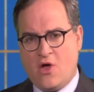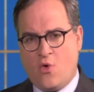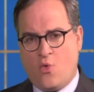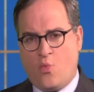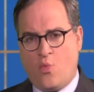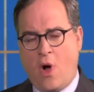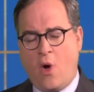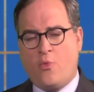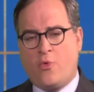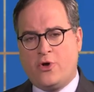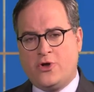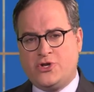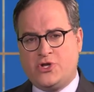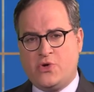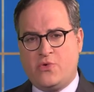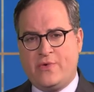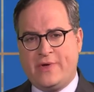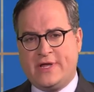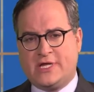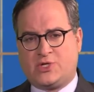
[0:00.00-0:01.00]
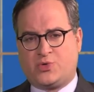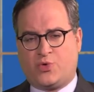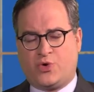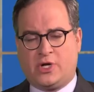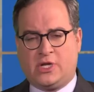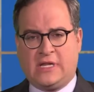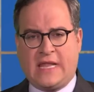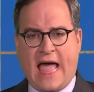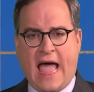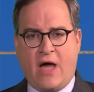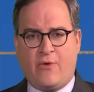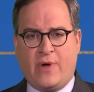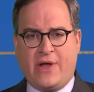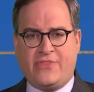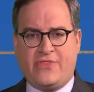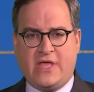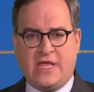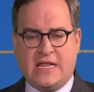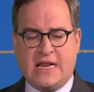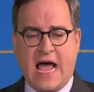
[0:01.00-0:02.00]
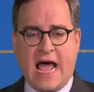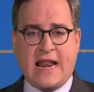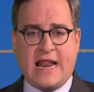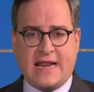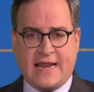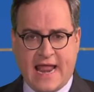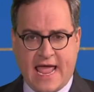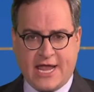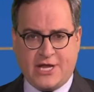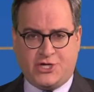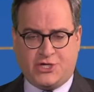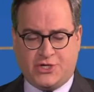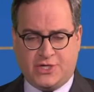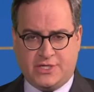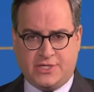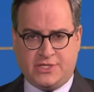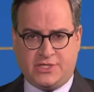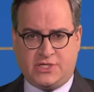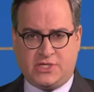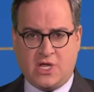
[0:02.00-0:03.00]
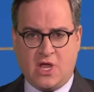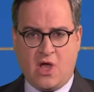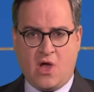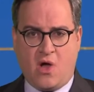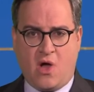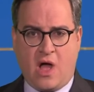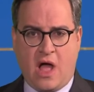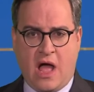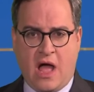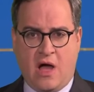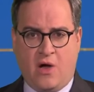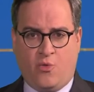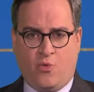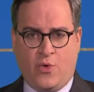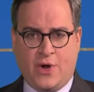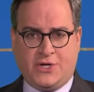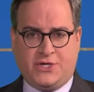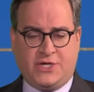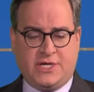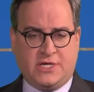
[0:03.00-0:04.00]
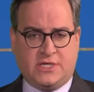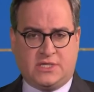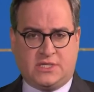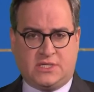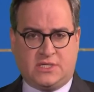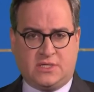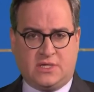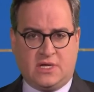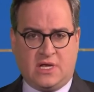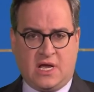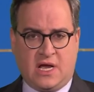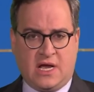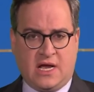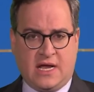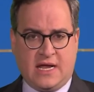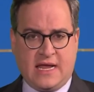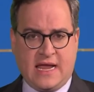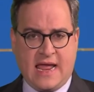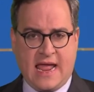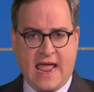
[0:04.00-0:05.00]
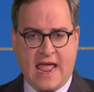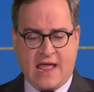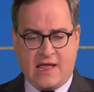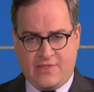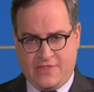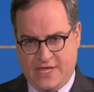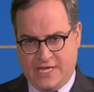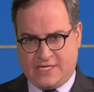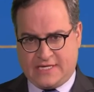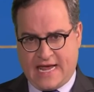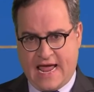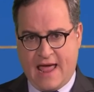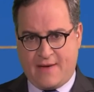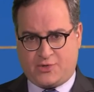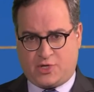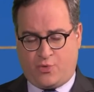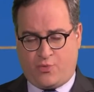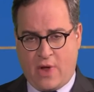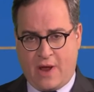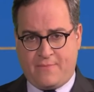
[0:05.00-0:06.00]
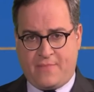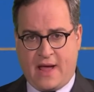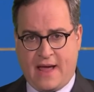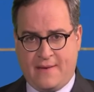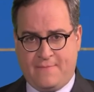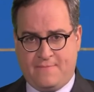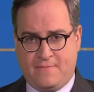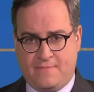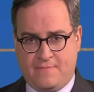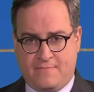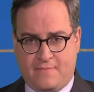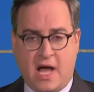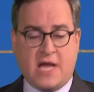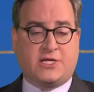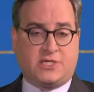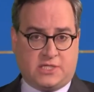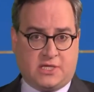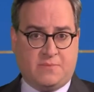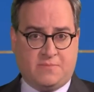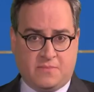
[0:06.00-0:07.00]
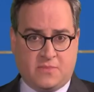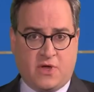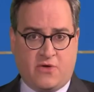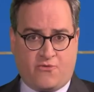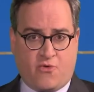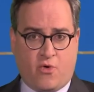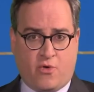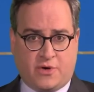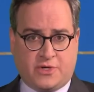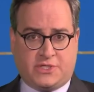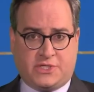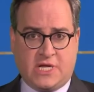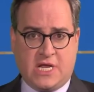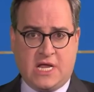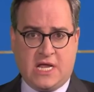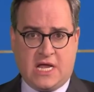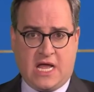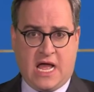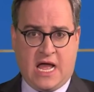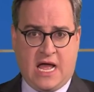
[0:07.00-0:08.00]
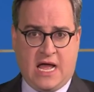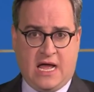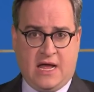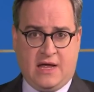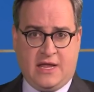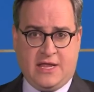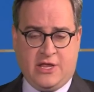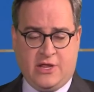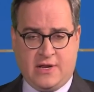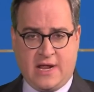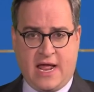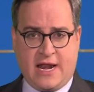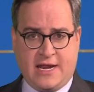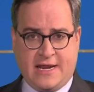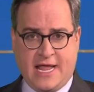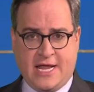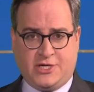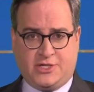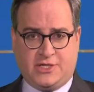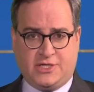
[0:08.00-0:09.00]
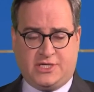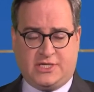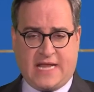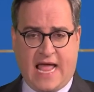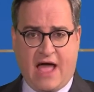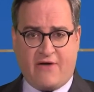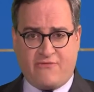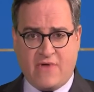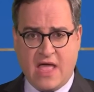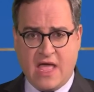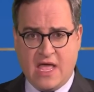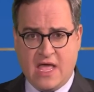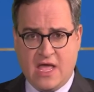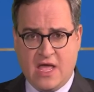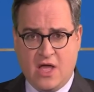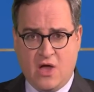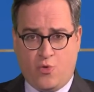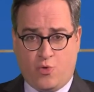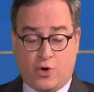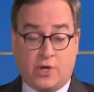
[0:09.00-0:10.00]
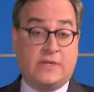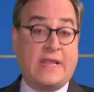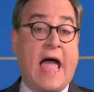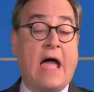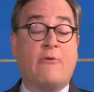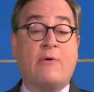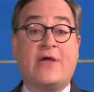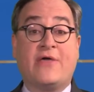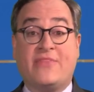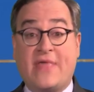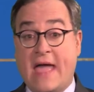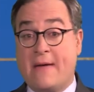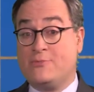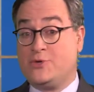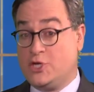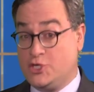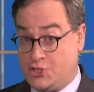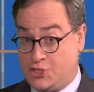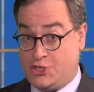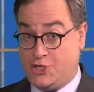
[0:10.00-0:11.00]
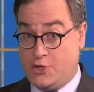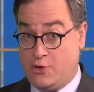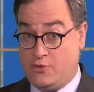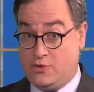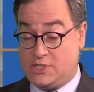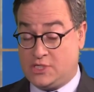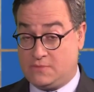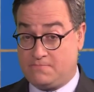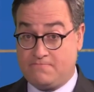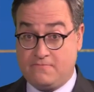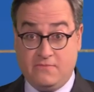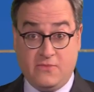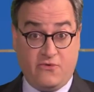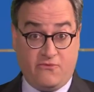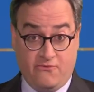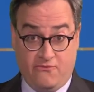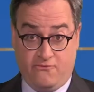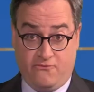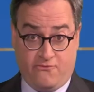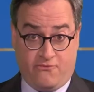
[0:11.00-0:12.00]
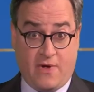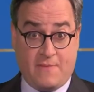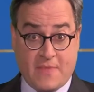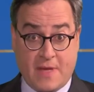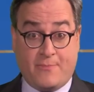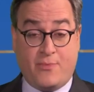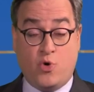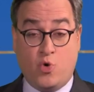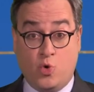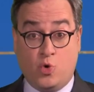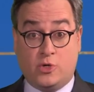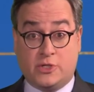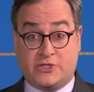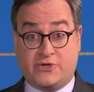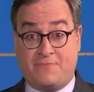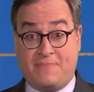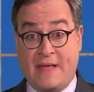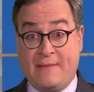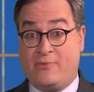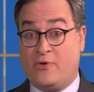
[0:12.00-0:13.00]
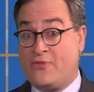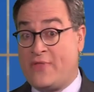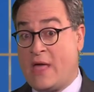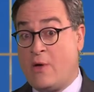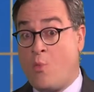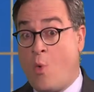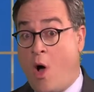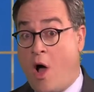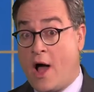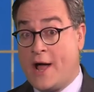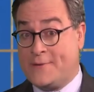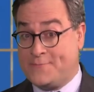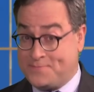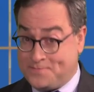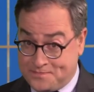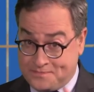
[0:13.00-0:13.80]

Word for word: What we're doing is we're allowing the United Nations uh, which is uh, it, these camps are run by Muslim, of course, uh, United right. Nations staff. We're allowing them to choose from the pools of people they want.